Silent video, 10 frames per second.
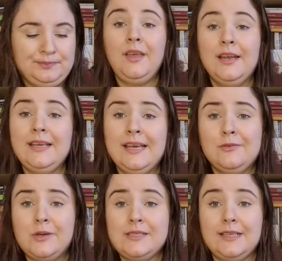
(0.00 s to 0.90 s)
And again,
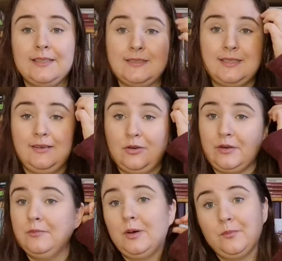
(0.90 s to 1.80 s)
one sentence
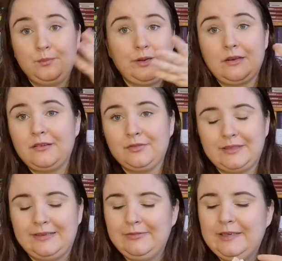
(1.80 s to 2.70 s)
or one paragraph
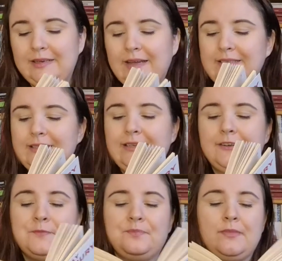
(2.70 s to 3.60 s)
that I really liked in here